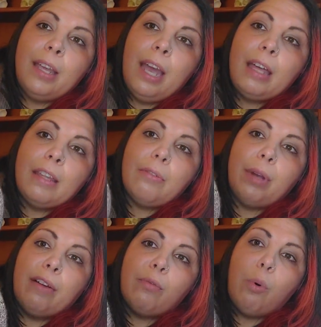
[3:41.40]
And then we
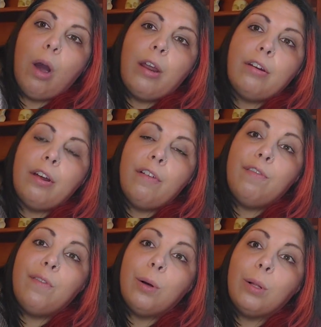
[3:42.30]
have one
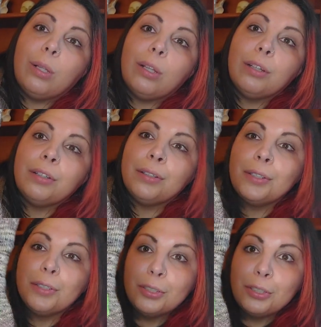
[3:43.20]
full
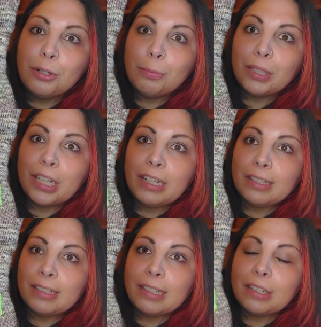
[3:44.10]
duplicate
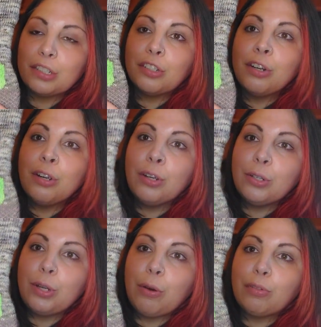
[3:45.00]
stitch
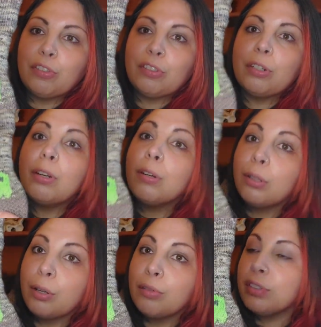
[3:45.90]
ghost
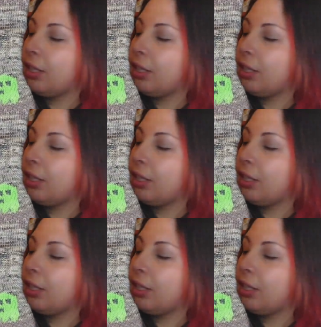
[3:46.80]
close to